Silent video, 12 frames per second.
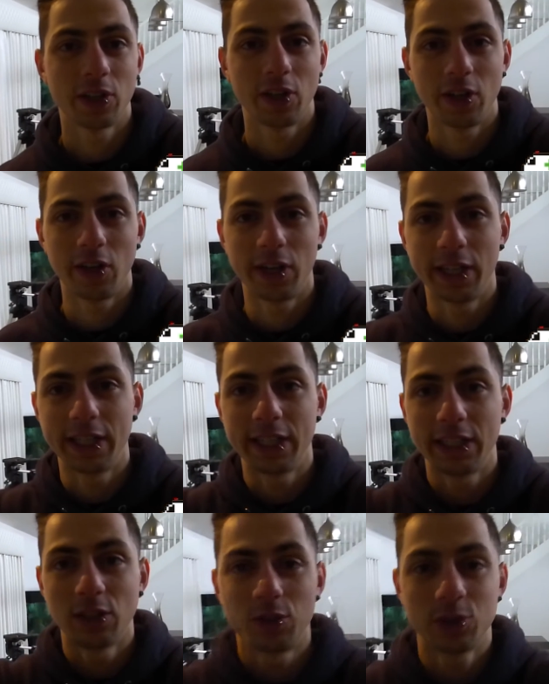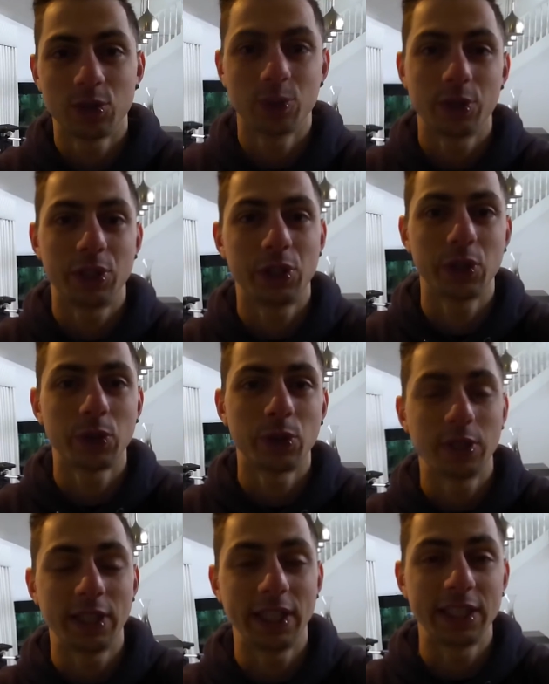Long story
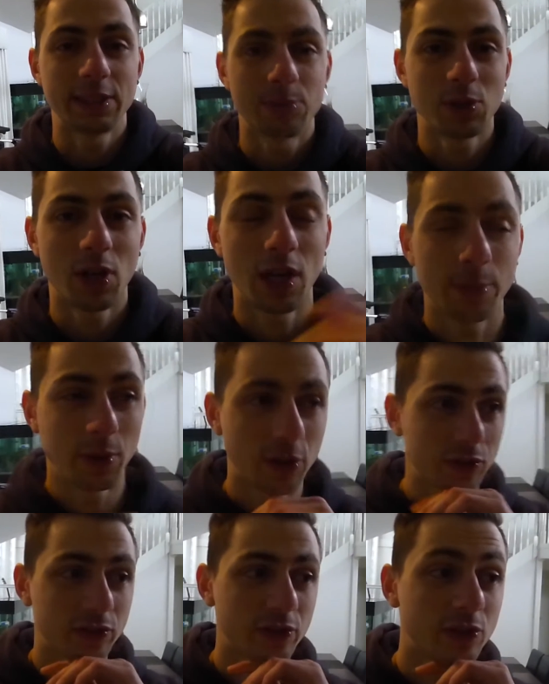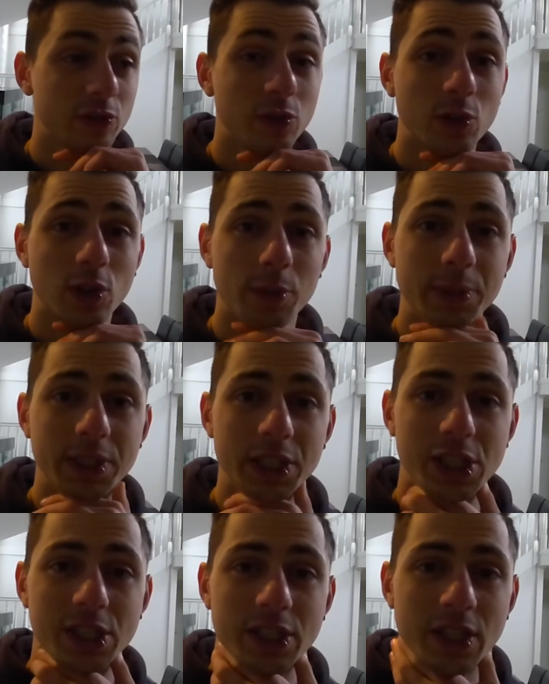short, need some time off for
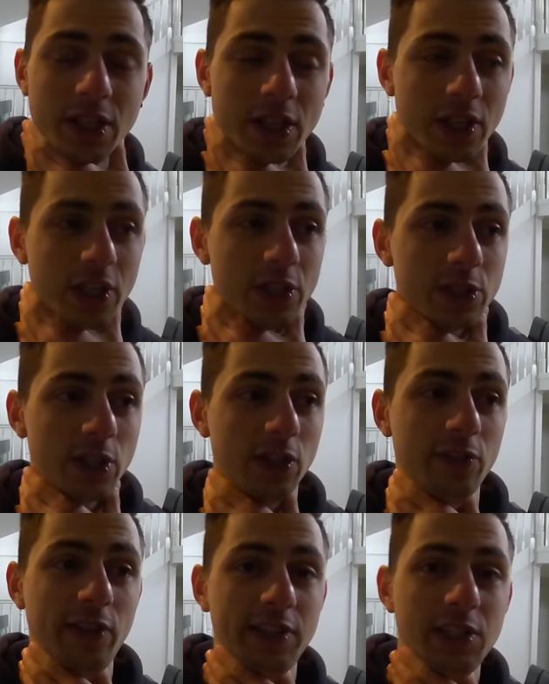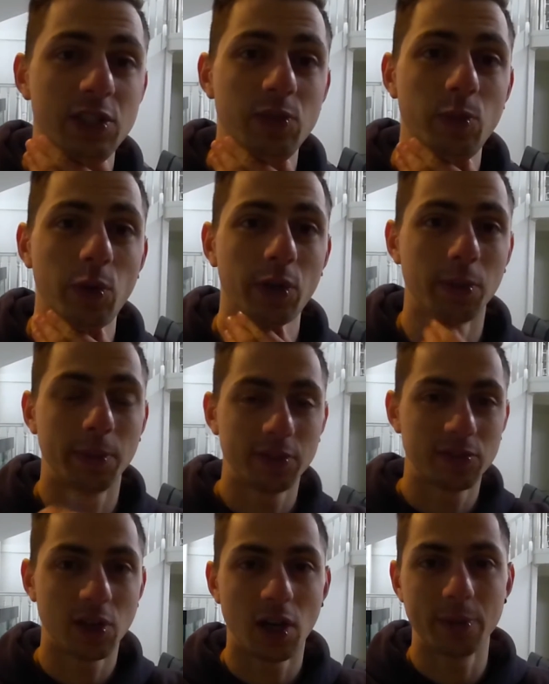competition, so I've had to work a bit
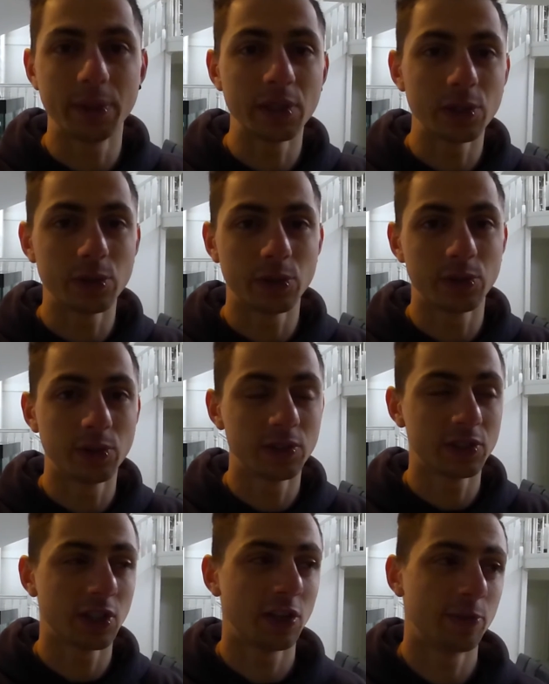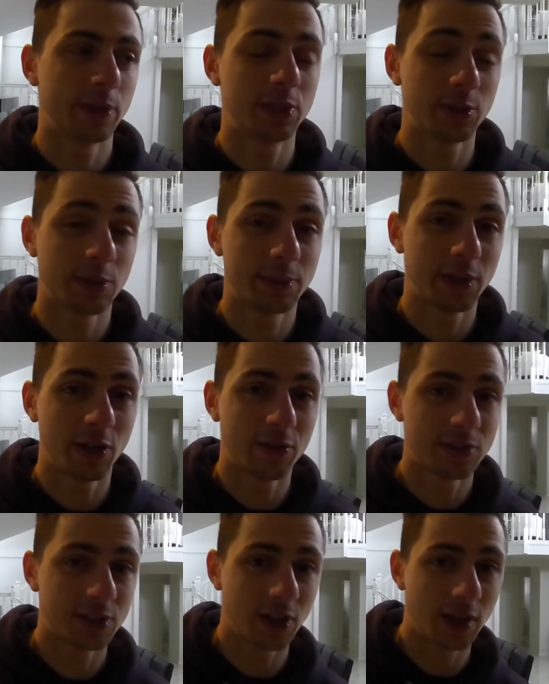of time in lieu, so I've been doing a bit of
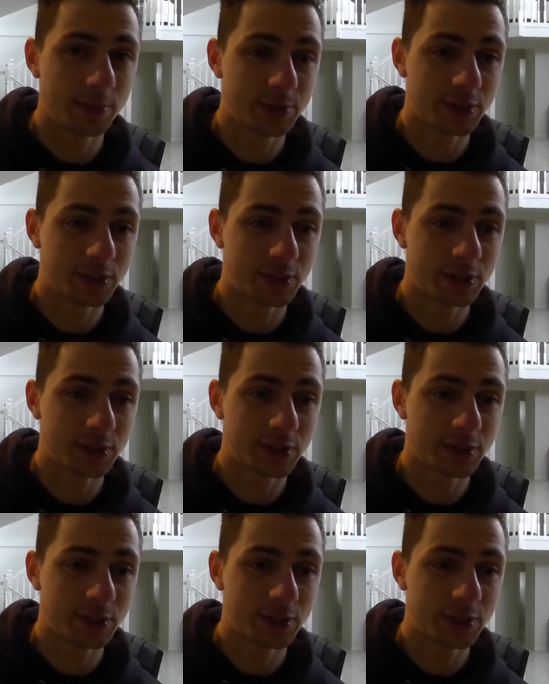overtime.